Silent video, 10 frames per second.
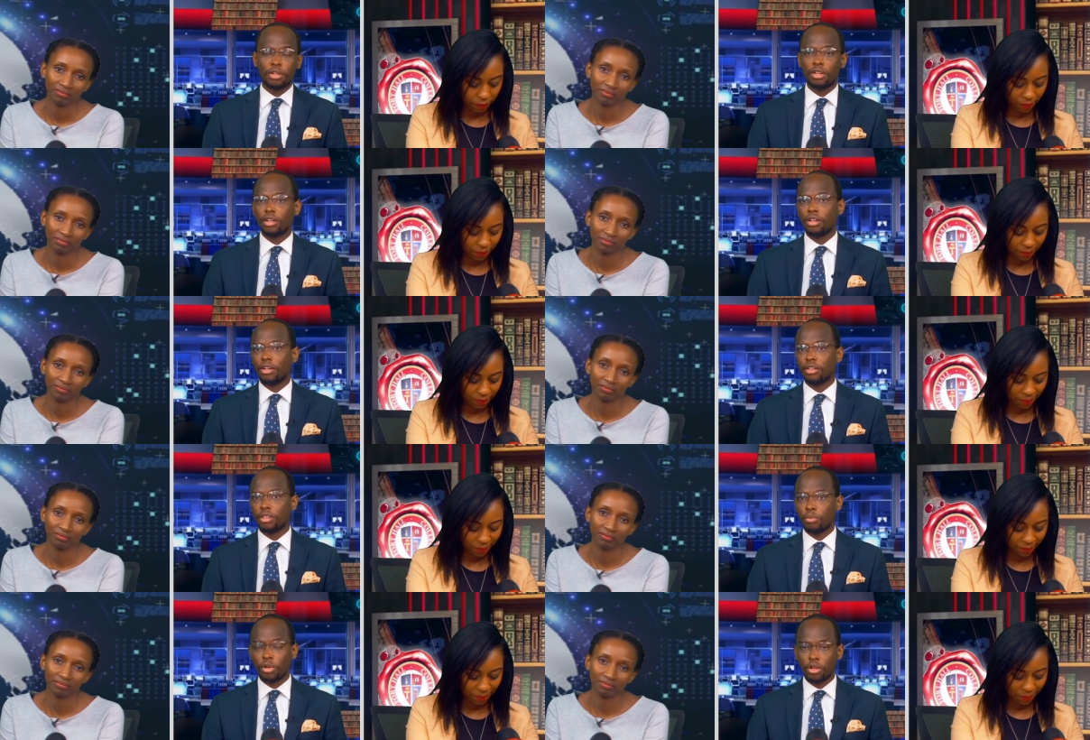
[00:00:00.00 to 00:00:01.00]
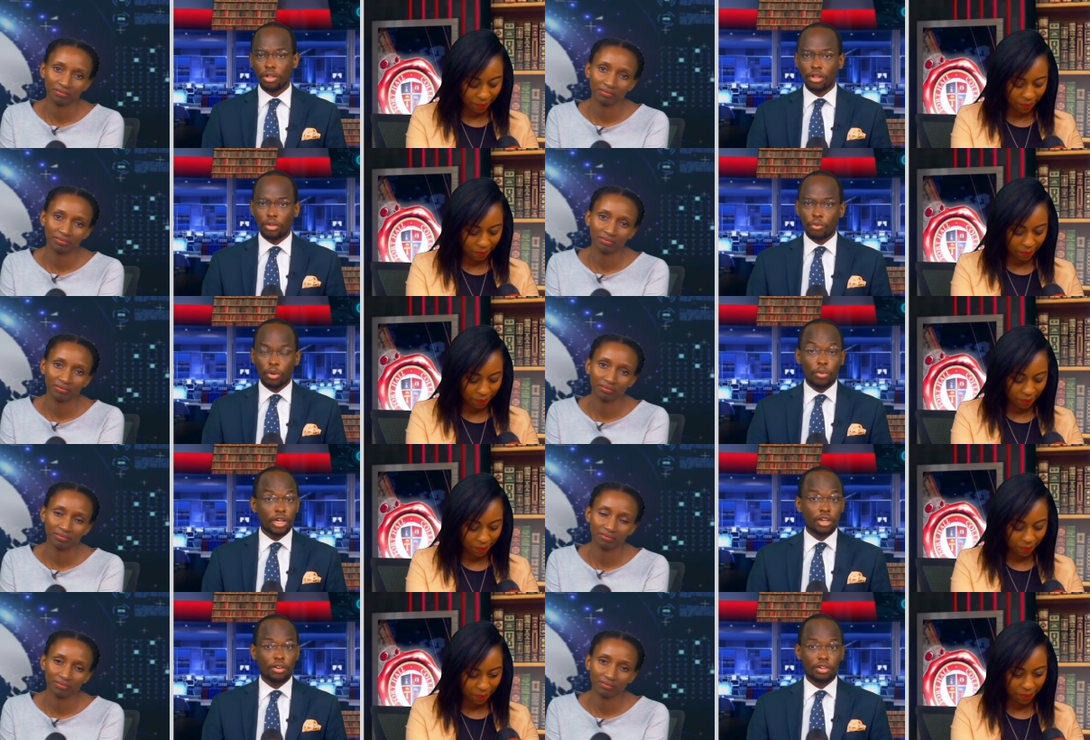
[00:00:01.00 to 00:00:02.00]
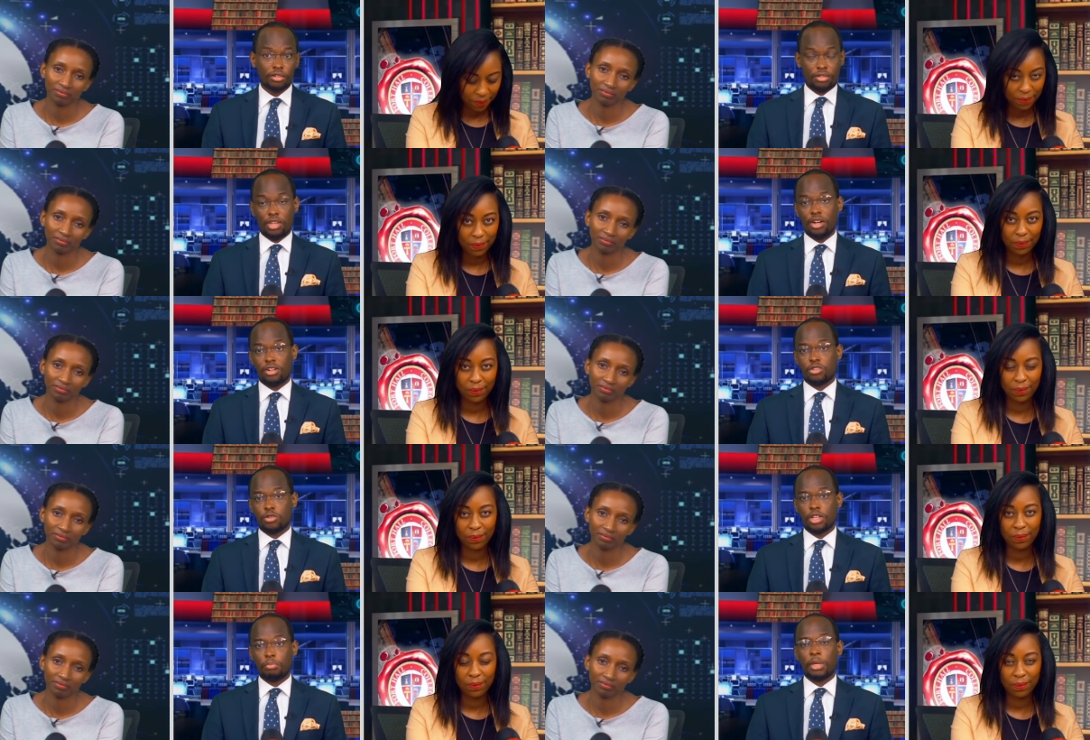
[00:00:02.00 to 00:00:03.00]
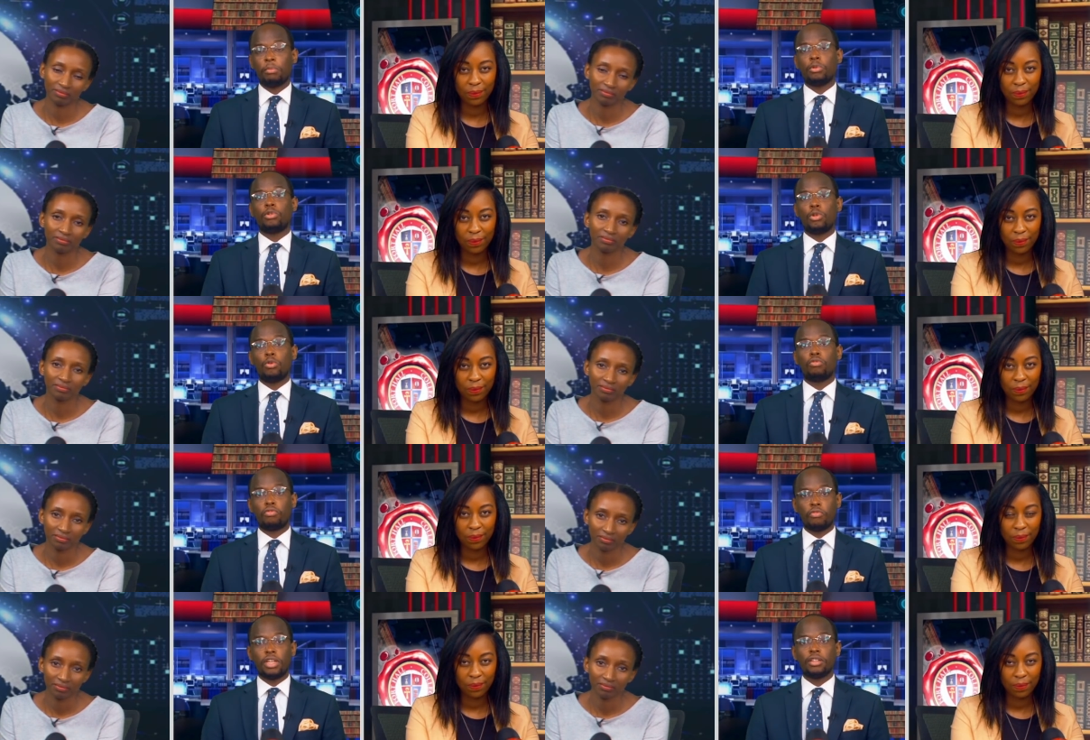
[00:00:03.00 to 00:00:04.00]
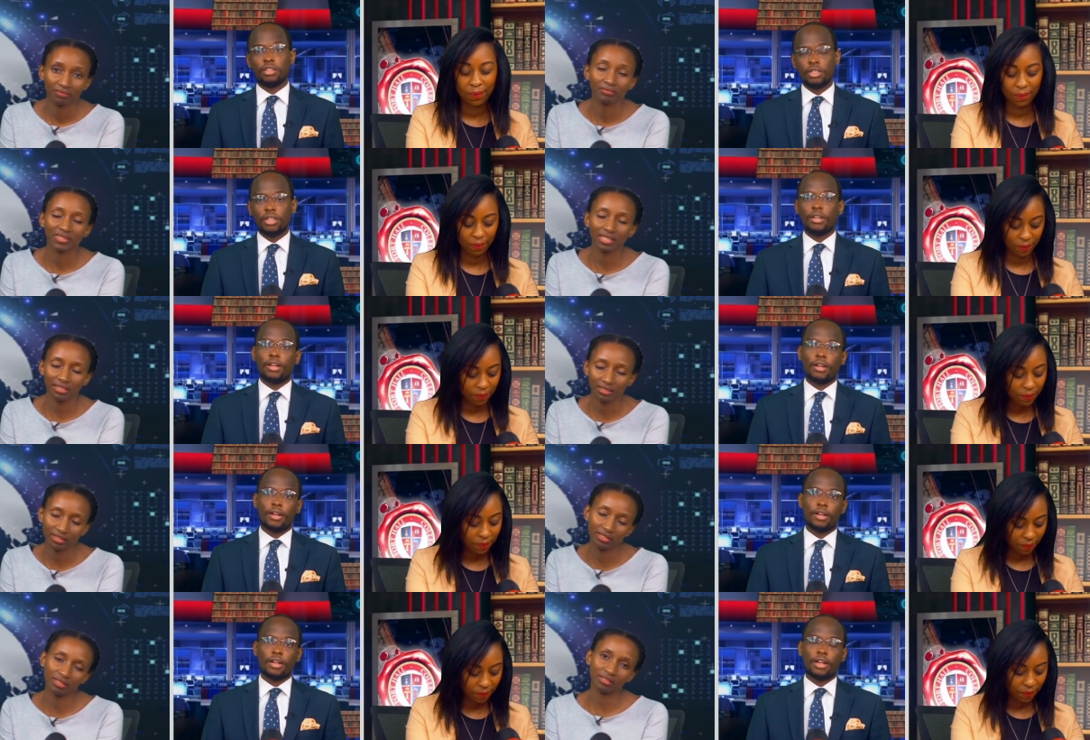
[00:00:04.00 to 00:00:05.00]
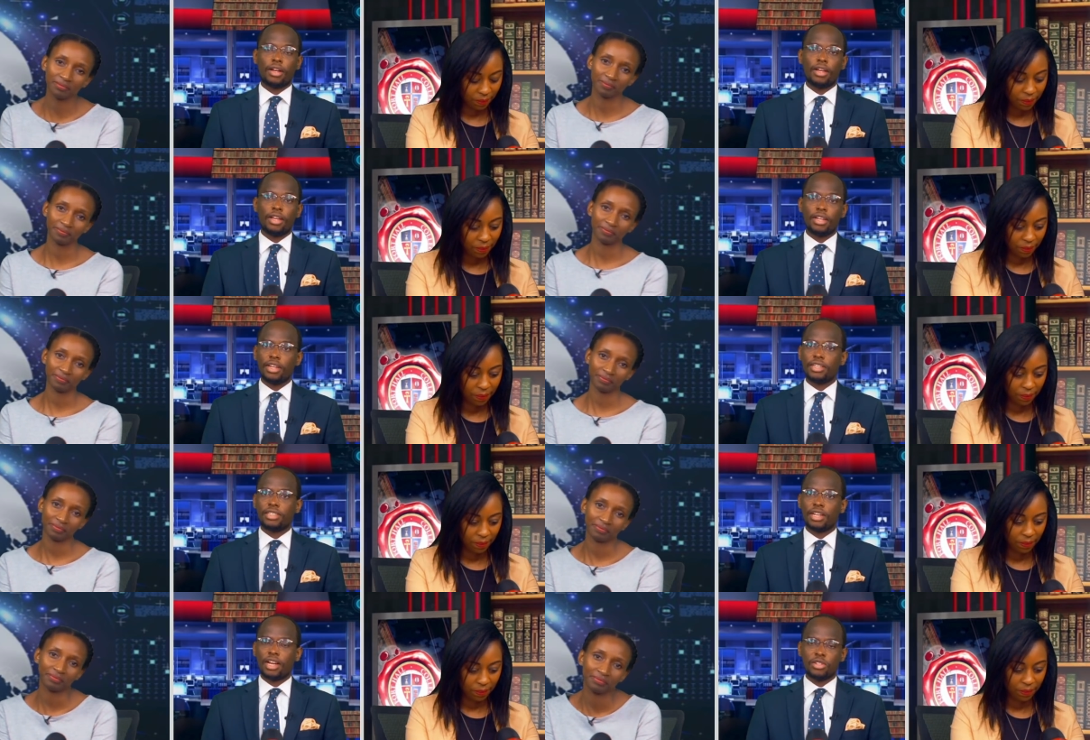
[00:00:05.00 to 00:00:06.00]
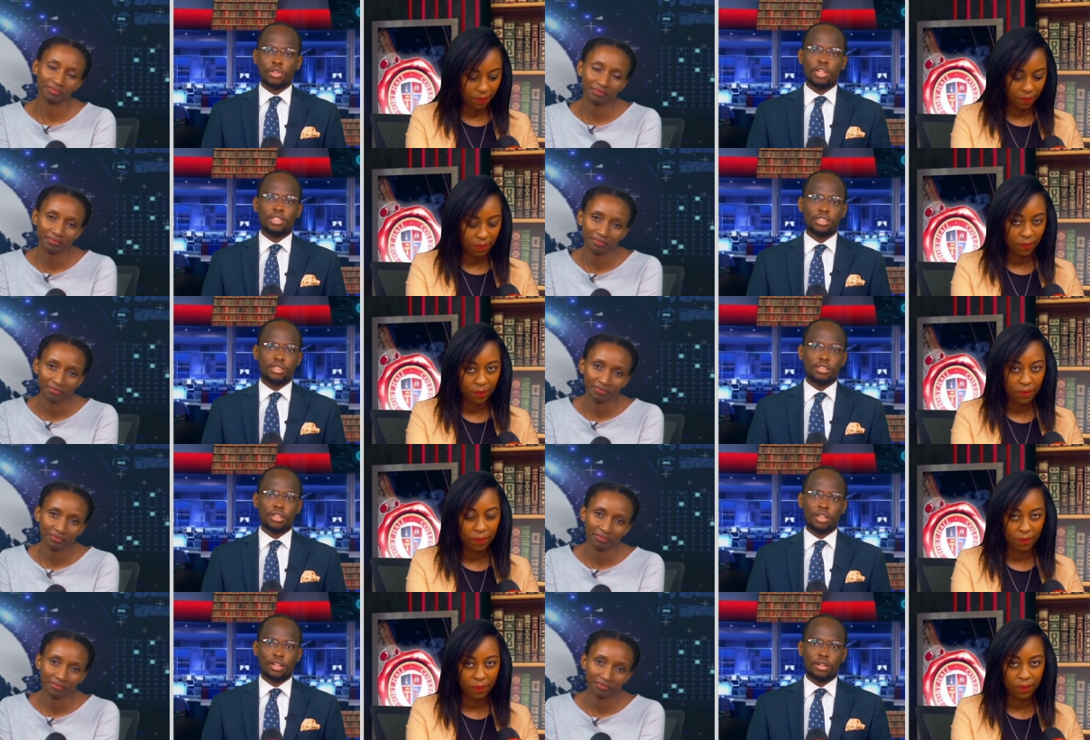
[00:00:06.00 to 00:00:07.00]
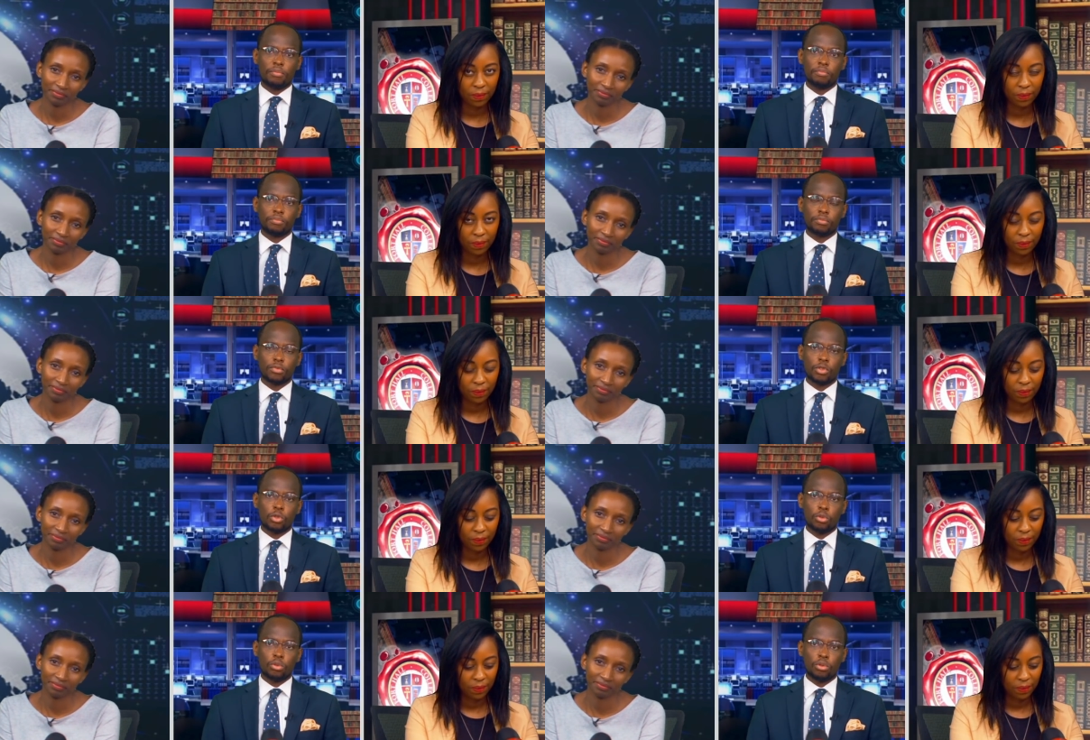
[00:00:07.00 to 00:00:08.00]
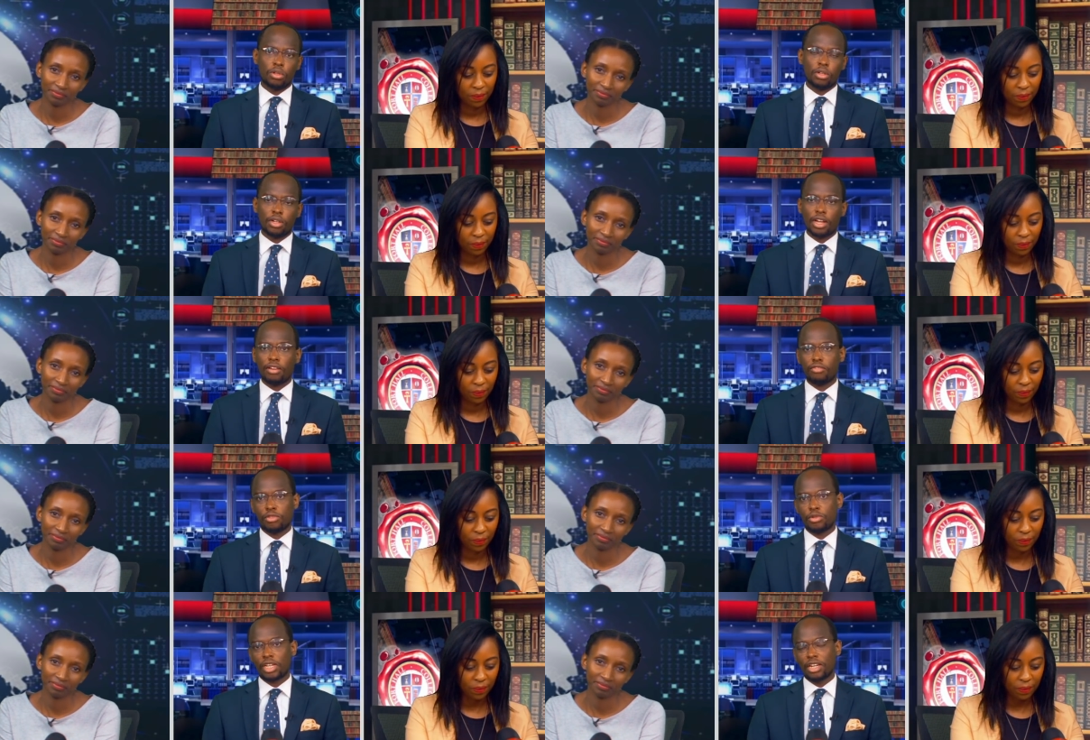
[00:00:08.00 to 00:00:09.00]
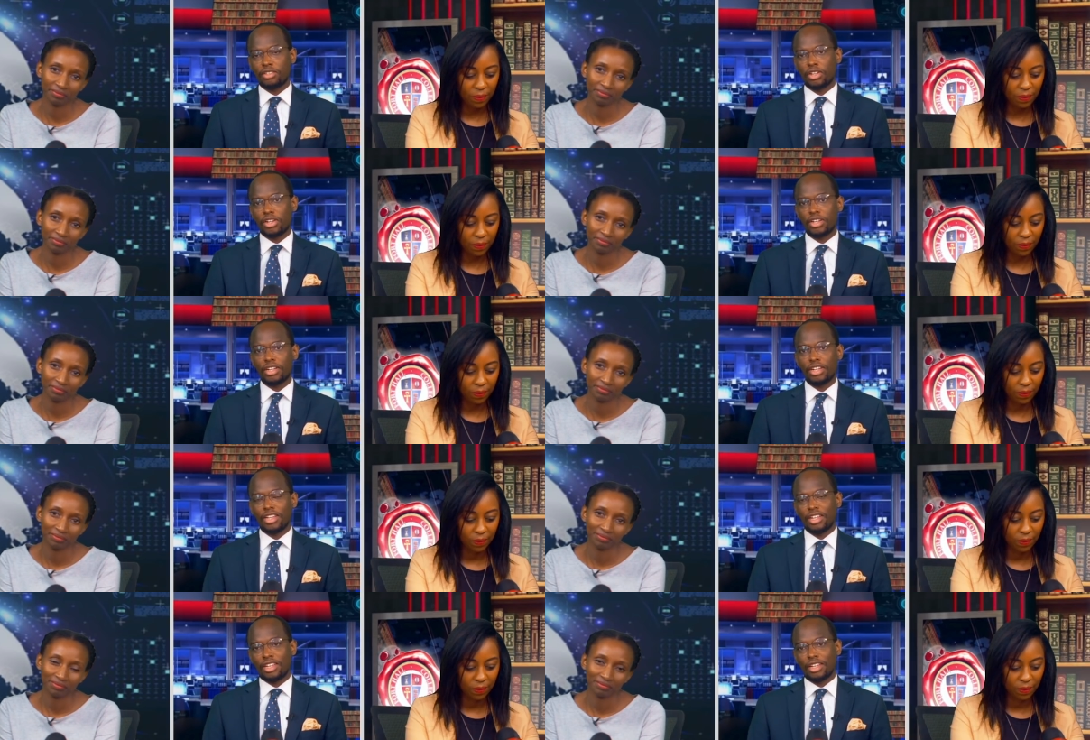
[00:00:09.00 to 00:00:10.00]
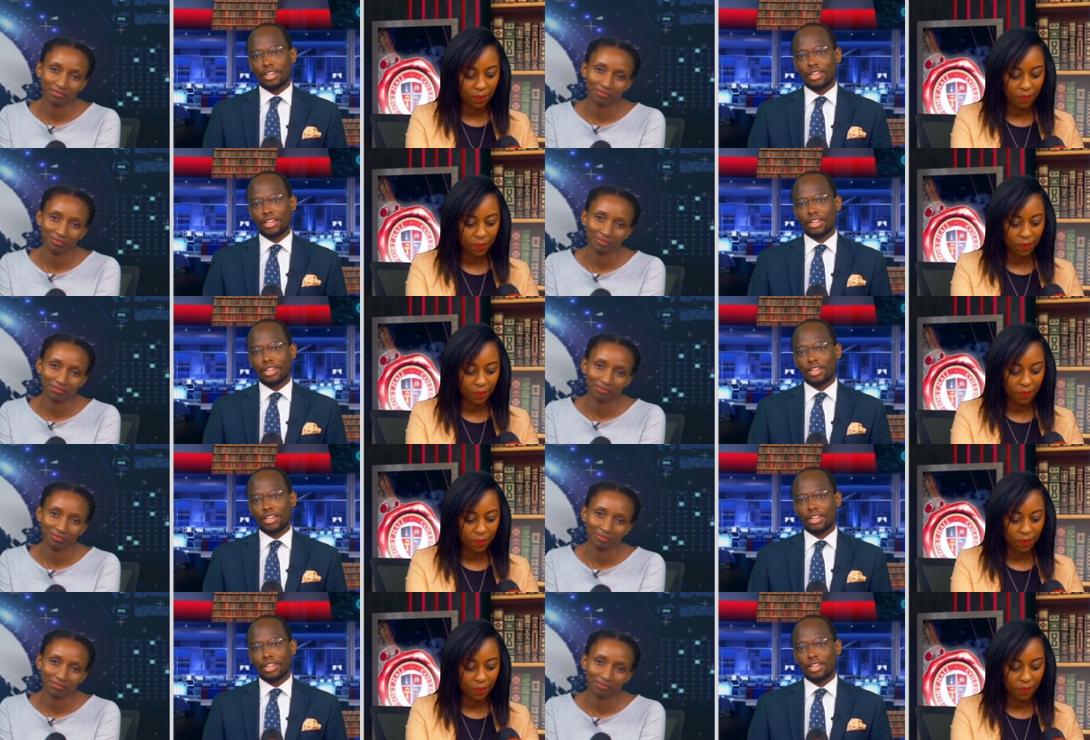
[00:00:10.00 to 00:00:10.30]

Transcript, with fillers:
Speaker 1: uh, uh, that we're we're working on here, so that people don't feel
Speaker 2: alienated,
Speaker 1: uh, alienated, isolated, um, to uh, have totalitarian uh,